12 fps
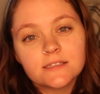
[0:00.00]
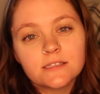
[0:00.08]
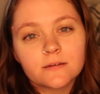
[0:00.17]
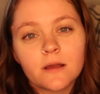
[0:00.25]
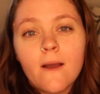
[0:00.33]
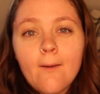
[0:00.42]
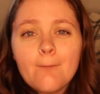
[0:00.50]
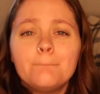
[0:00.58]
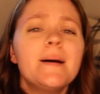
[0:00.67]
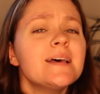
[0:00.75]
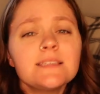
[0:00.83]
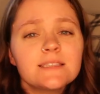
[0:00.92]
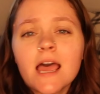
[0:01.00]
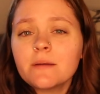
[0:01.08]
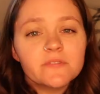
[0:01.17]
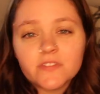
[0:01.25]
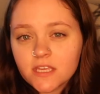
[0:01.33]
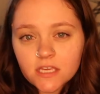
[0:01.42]
It's the best
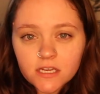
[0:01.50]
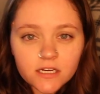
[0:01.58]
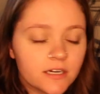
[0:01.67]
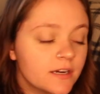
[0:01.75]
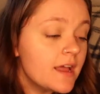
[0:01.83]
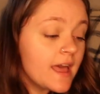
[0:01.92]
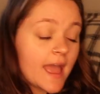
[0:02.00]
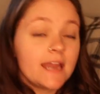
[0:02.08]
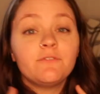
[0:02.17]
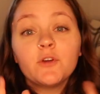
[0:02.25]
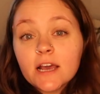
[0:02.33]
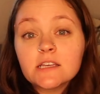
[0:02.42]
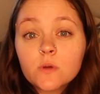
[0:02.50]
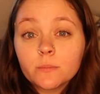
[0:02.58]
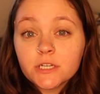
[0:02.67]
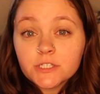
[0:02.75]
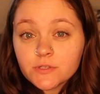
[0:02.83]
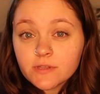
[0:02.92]
time of the year. And if you guys want
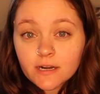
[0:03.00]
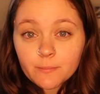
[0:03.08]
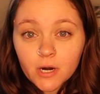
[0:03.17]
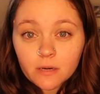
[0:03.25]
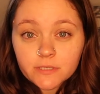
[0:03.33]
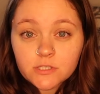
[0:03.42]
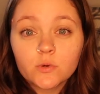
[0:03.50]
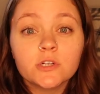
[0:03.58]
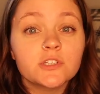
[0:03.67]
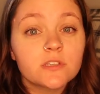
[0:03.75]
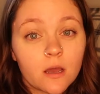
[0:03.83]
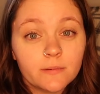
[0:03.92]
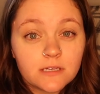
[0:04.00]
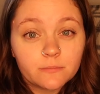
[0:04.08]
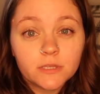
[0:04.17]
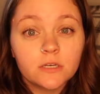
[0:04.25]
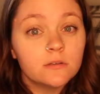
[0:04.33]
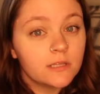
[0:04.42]
me to do that apartment tour, just comment down
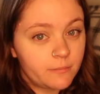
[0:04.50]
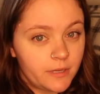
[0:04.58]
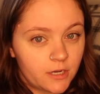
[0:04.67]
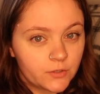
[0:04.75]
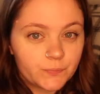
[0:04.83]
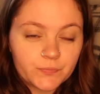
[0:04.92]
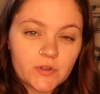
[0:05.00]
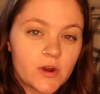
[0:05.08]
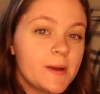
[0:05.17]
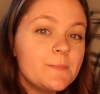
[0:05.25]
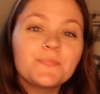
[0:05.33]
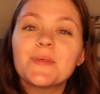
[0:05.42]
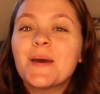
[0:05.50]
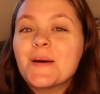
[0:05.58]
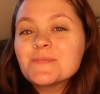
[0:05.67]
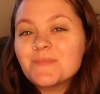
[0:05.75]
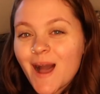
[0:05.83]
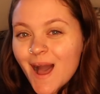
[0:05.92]
below and let me know. All right?
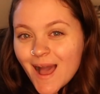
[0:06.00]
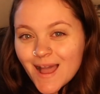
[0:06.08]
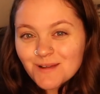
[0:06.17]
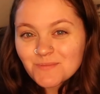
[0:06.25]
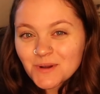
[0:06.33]
Bye,